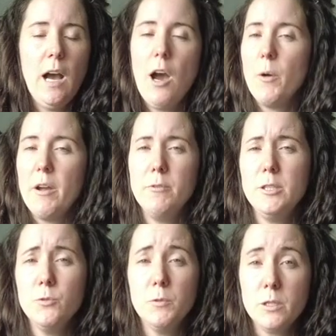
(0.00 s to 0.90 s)
however
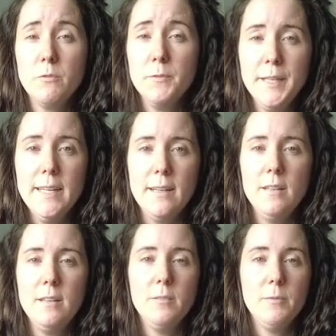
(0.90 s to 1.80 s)
you want to feel
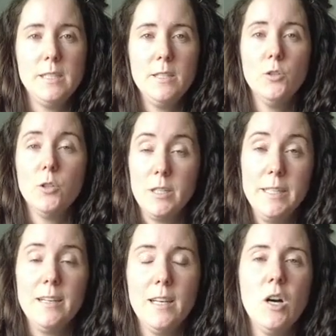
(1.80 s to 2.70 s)
when you're
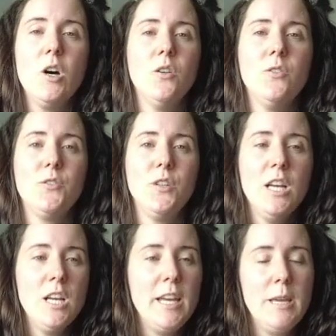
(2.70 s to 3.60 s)
in love.
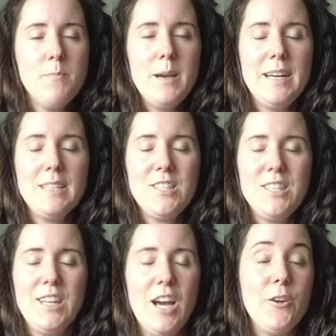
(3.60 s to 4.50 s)

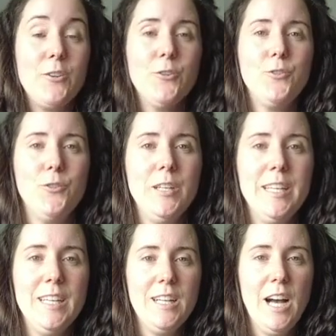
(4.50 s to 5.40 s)
Imagine how you
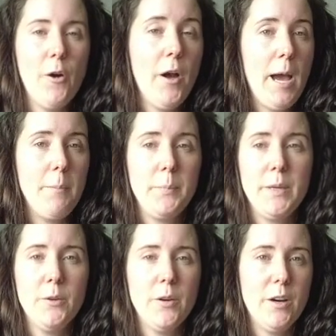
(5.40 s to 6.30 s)
feel, how happy
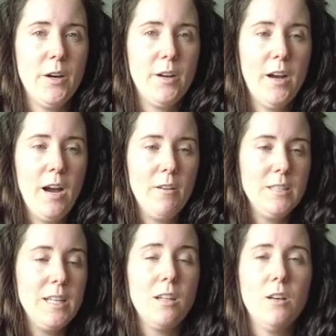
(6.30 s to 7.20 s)
you are, how
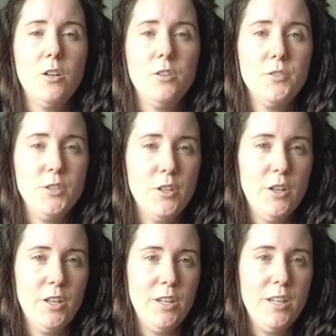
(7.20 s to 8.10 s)
in love you
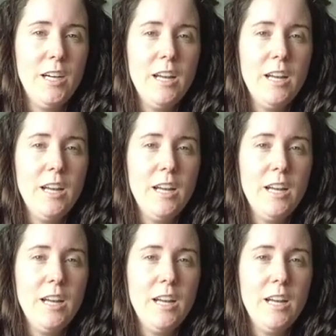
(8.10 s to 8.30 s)
are,